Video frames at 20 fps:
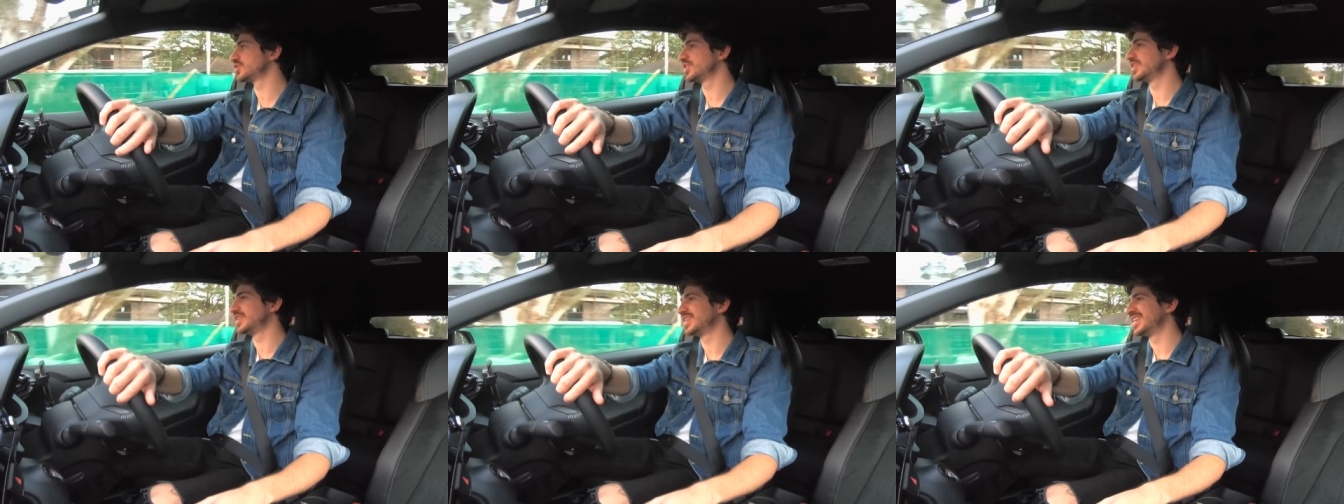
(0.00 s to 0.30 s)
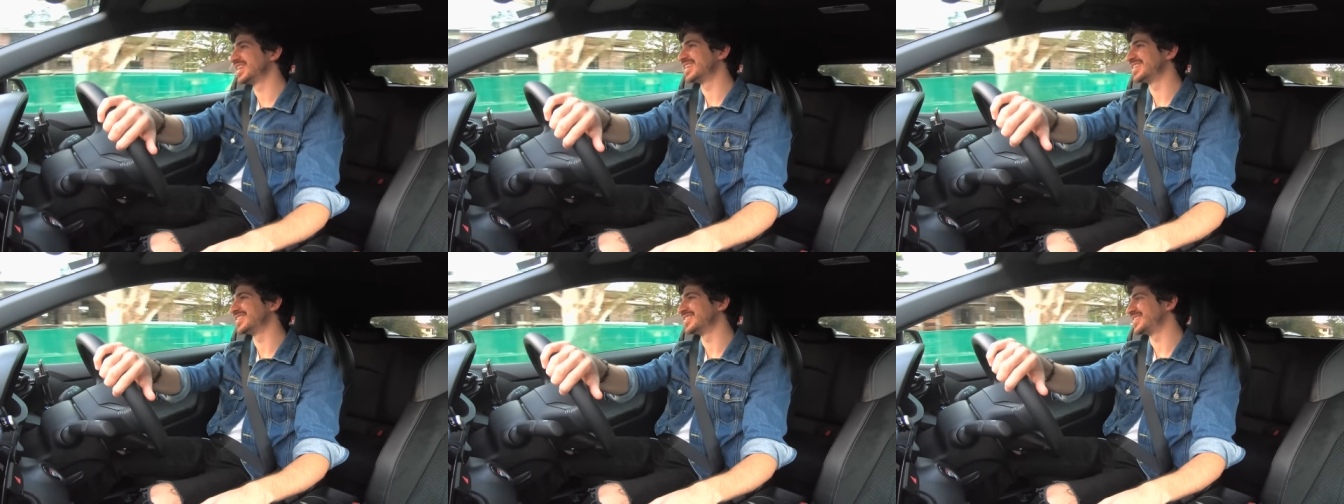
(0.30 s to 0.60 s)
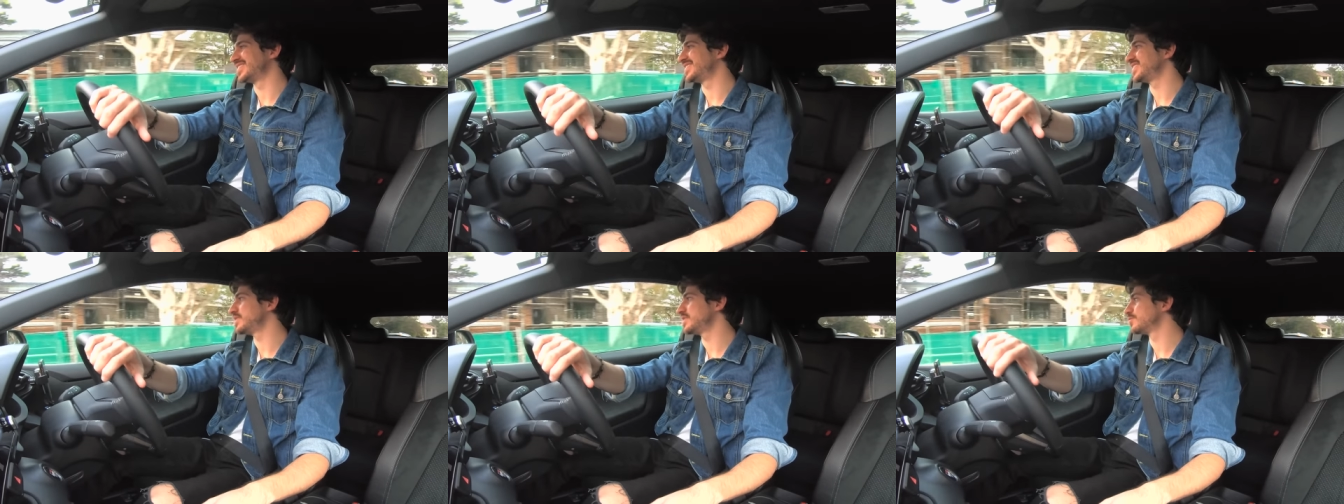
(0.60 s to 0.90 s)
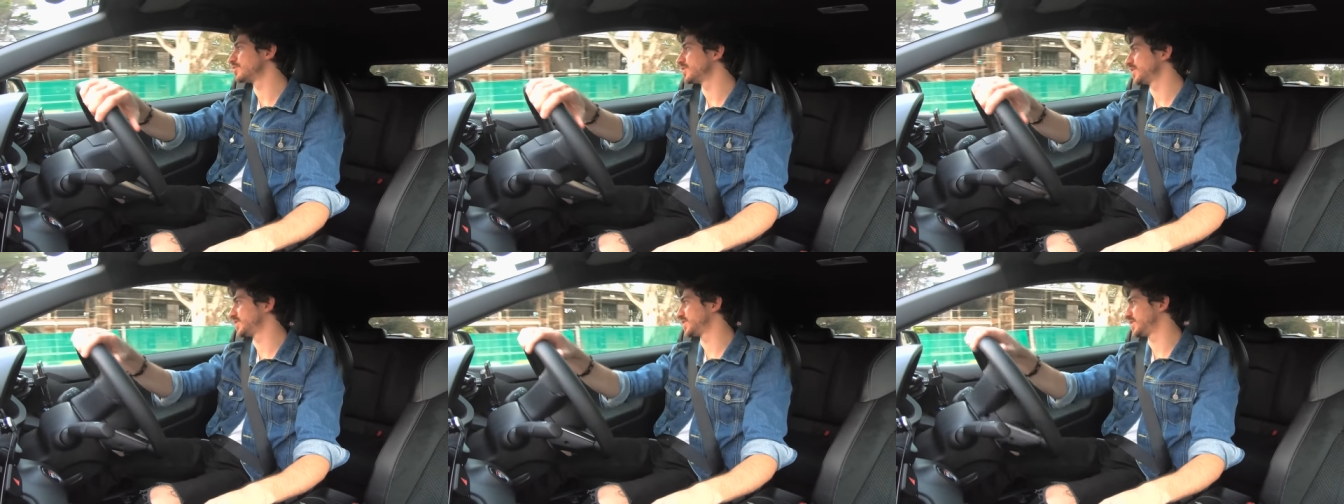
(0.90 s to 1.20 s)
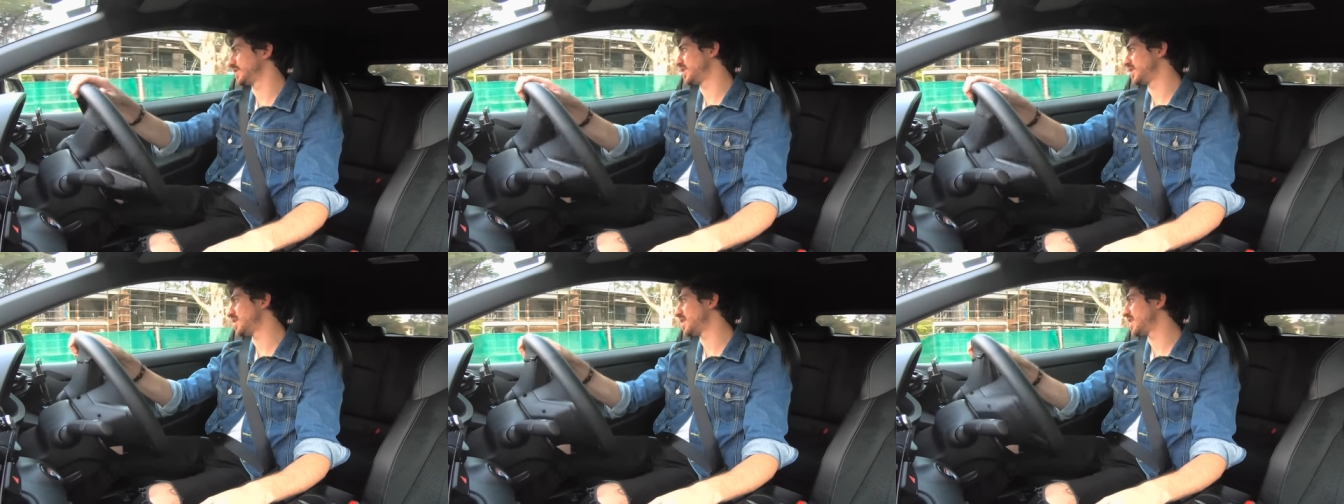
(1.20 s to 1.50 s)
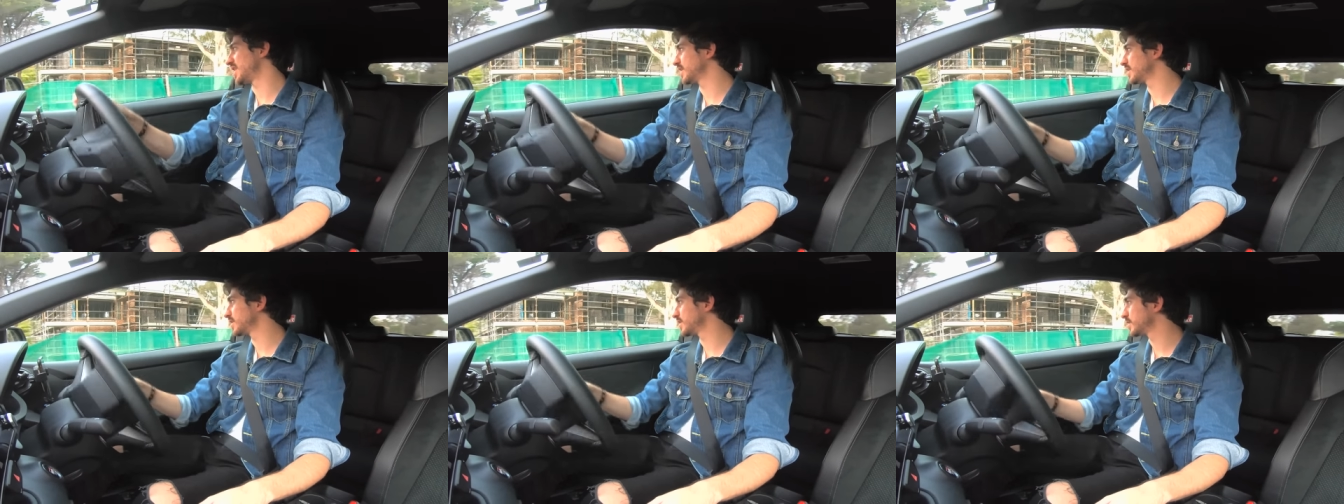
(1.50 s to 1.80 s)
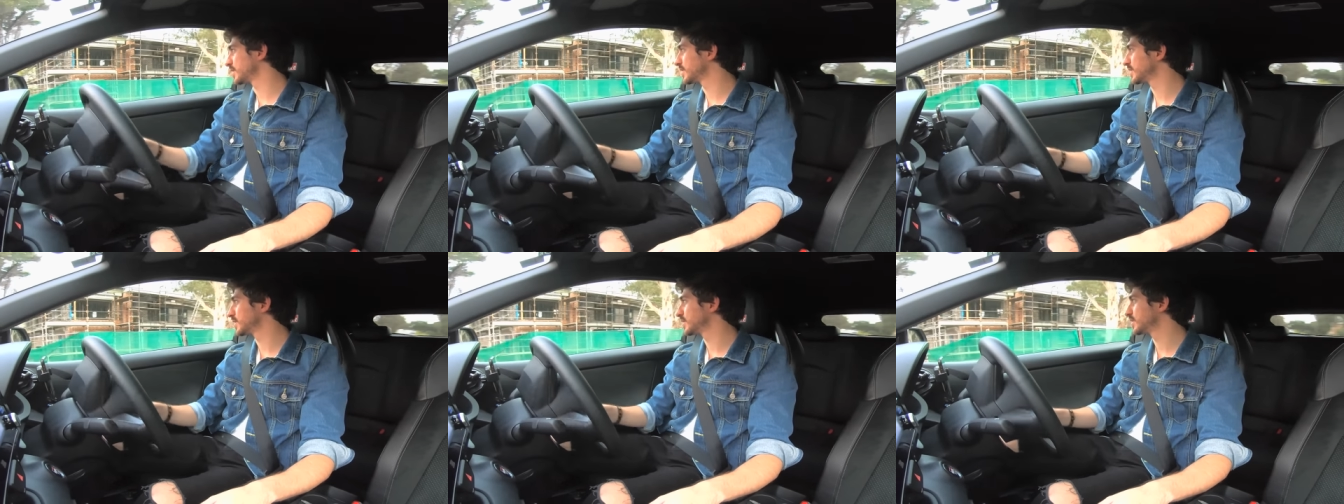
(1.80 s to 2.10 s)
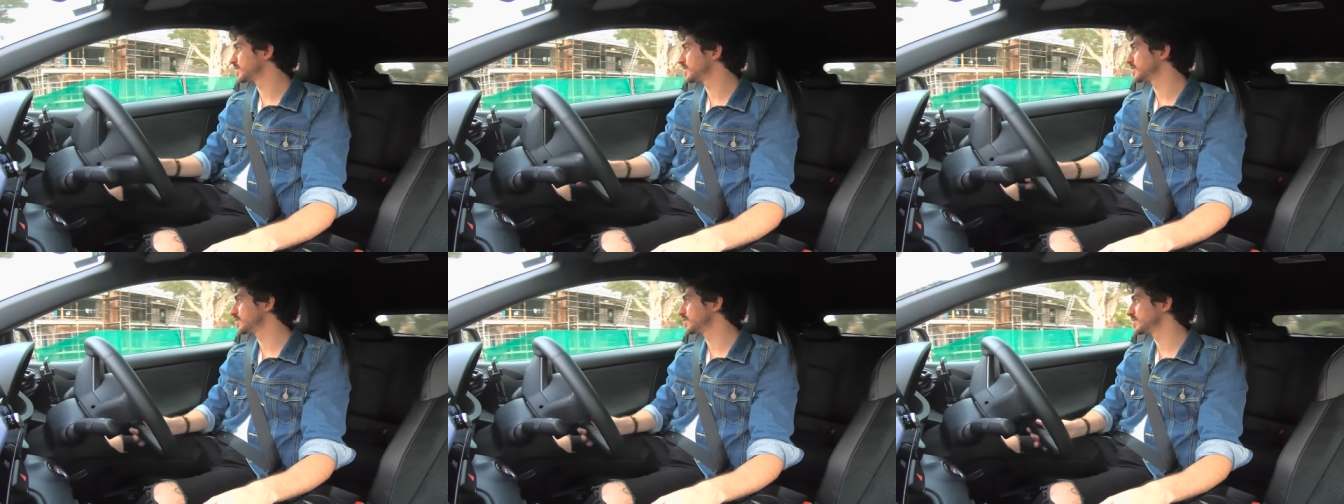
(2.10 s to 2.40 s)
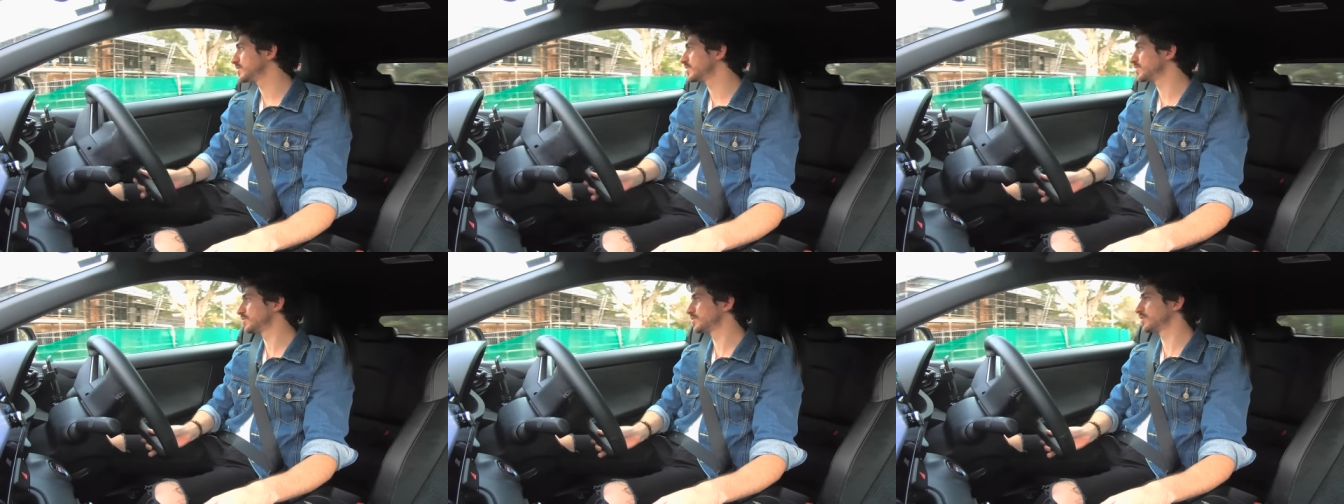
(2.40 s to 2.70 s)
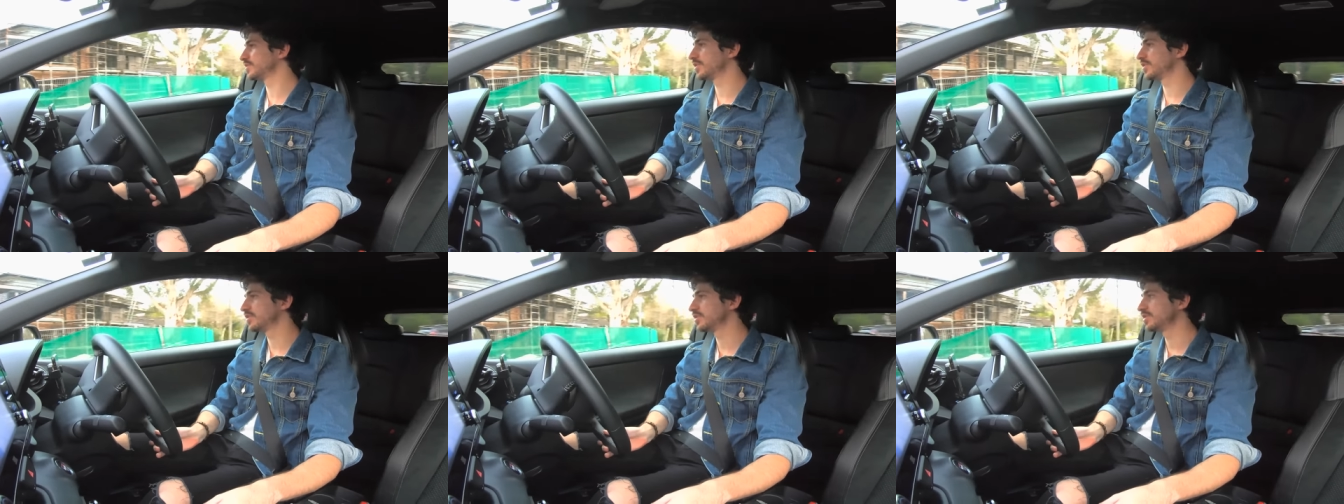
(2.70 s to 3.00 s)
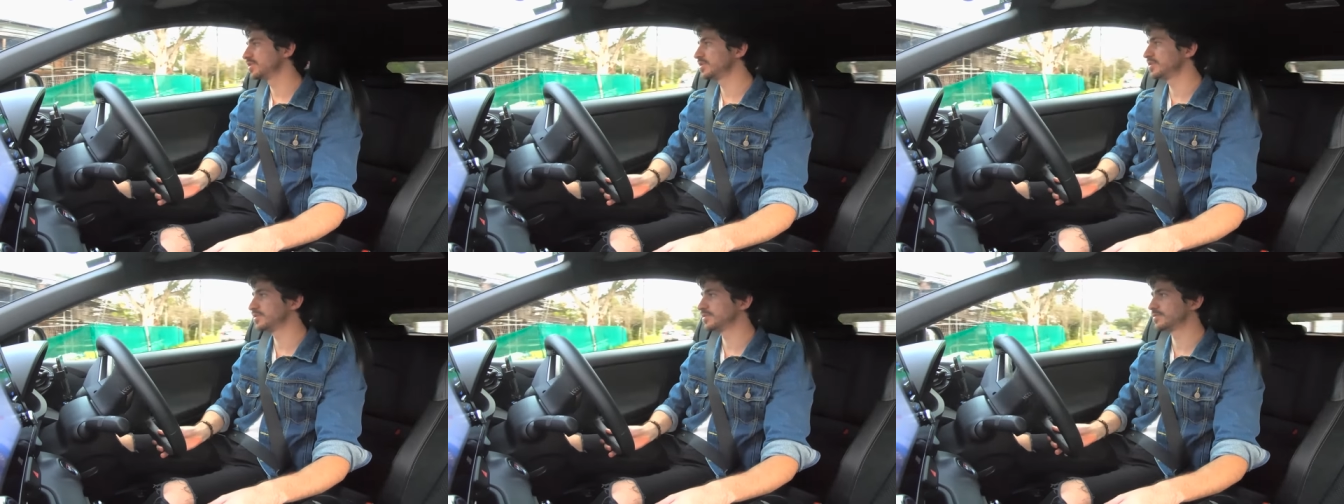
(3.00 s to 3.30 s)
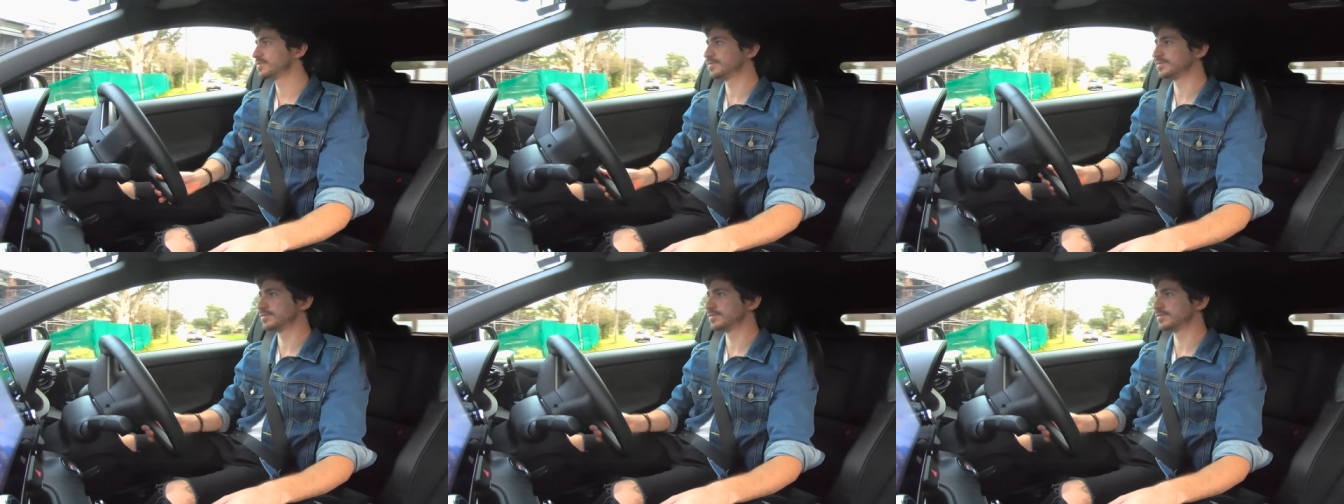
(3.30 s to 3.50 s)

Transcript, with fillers: Let's see what it's like. Sort of go here.